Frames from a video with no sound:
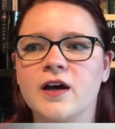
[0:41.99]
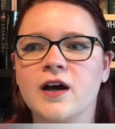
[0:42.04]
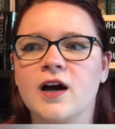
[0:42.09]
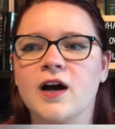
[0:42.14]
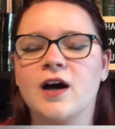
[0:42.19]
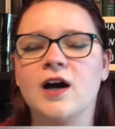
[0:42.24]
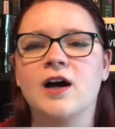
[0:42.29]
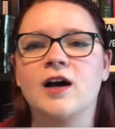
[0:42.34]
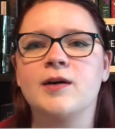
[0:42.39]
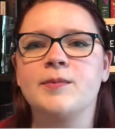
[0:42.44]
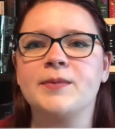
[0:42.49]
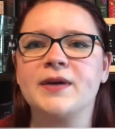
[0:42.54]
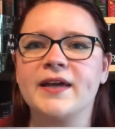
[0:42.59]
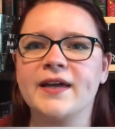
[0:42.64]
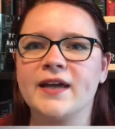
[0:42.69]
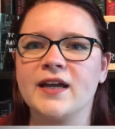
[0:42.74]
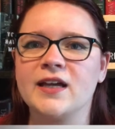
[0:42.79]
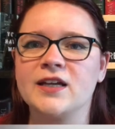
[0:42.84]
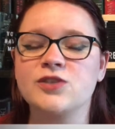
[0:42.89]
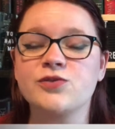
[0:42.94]
um,
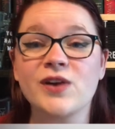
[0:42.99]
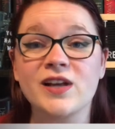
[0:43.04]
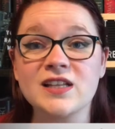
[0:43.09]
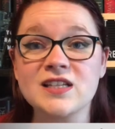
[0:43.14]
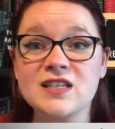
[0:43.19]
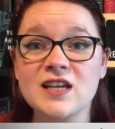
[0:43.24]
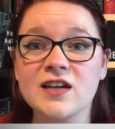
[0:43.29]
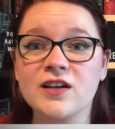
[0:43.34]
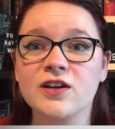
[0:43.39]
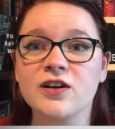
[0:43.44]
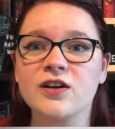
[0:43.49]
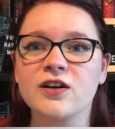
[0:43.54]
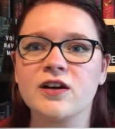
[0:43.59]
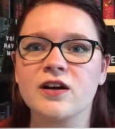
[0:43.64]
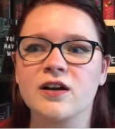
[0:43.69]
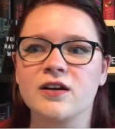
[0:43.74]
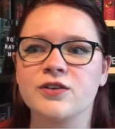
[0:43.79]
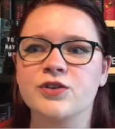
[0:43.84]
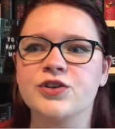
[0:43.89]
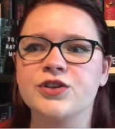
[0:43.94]
and Riley Sager
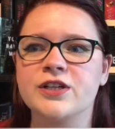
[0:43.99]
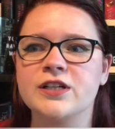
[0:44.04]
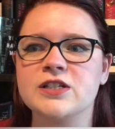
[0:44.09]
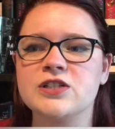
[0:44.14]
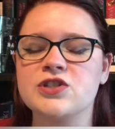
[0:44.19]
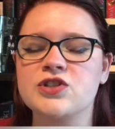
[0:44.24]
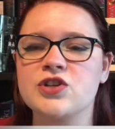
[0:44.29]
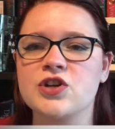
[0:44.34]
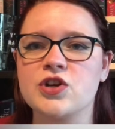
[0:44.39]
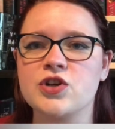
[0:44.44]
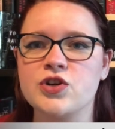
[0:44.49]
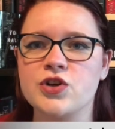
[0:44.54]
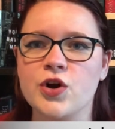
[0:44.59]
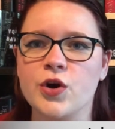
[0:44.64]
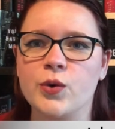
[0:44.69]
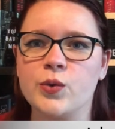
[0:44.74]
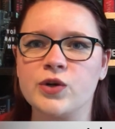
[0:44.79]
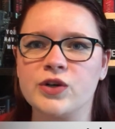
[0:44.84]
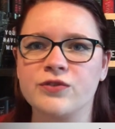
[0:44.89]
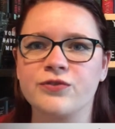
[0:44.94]
is
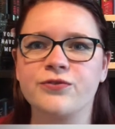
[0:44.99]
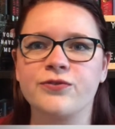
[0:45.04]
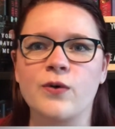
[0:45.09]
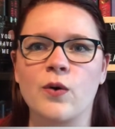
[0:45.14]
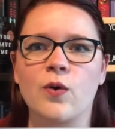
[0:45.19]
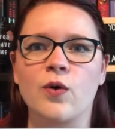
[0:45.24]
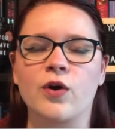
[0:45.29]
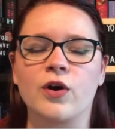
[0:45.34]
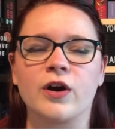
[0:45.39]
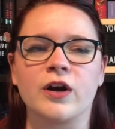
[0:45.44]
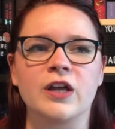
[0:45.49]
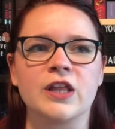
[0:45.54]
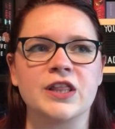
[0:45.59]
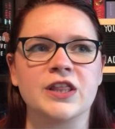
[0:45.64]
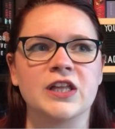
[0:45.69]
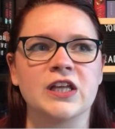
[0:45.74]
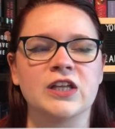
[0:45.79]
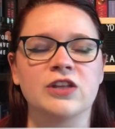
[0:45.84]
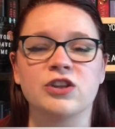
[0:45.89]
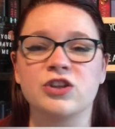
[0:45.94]
known for
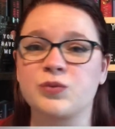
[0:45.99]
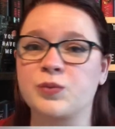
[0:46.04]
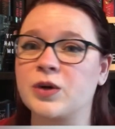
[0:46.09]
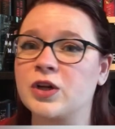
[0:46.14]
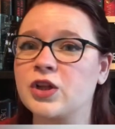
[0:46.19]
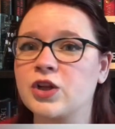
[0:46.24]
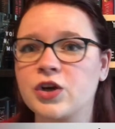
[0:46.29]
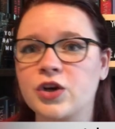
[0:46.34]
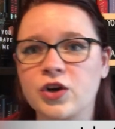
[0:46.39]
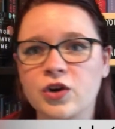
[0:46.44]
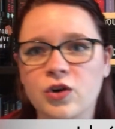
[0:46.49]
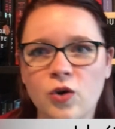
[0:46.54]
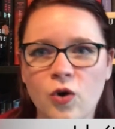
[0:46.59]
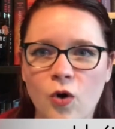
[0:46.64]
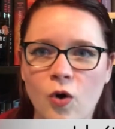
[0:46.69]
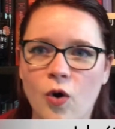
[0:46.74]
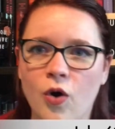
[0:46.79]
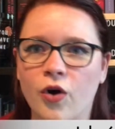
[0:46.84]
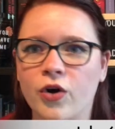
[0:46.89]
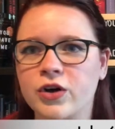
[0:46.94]
the thriller
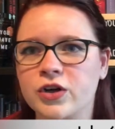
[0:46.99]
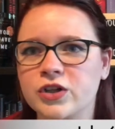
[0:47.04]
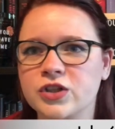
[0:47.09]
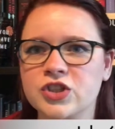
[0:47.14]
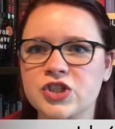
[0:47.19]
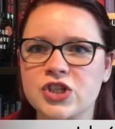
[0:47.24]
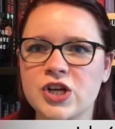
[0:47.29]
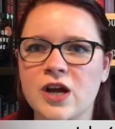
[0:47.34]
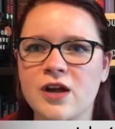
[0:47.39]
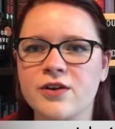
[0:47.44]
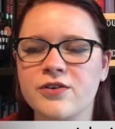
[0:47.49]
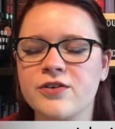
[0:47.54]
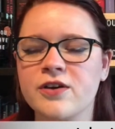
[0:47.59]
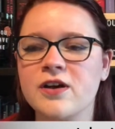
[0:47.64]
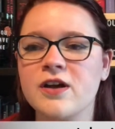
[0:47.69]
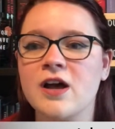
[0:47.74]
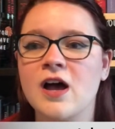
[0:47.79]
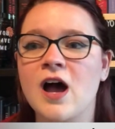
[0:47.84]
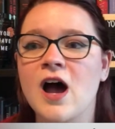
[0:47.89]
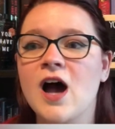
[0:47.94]
horror
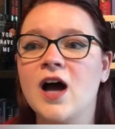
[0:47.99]
genre.